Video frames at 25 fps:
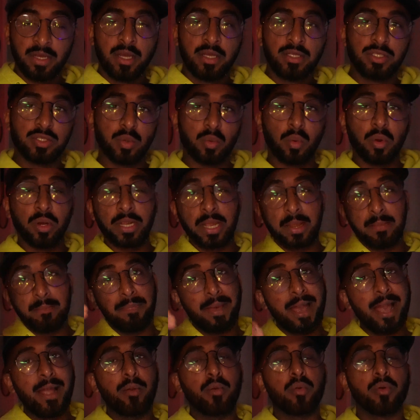So working
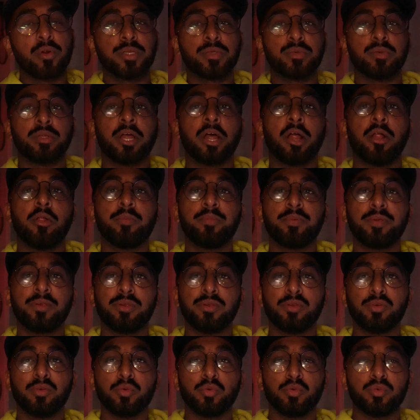backwards will help
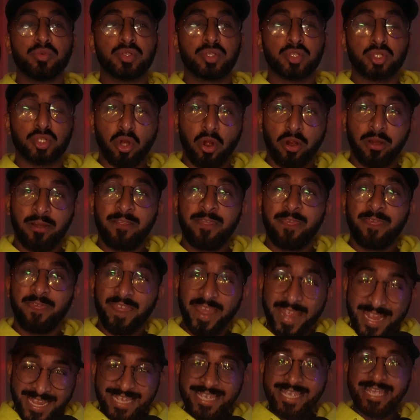you start
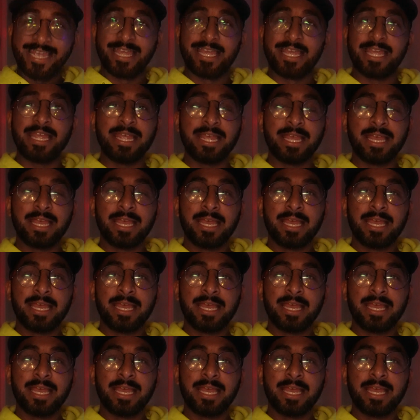thinking